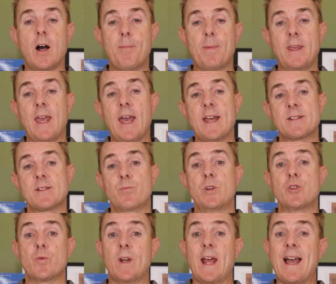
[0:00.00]
RPS,
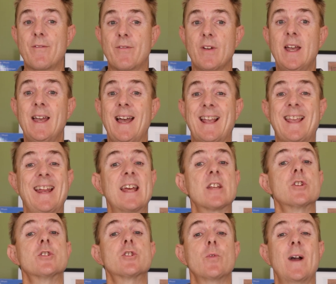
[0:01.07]
which would have a
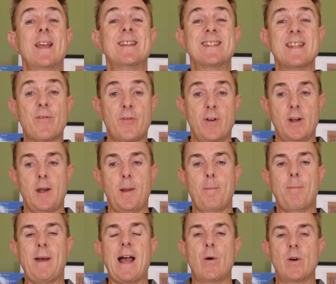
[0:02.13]
connection to a different
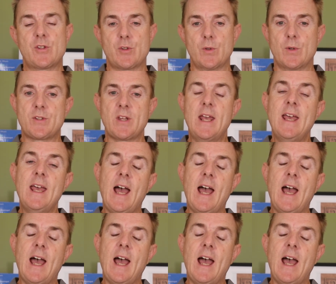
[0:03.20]
power source.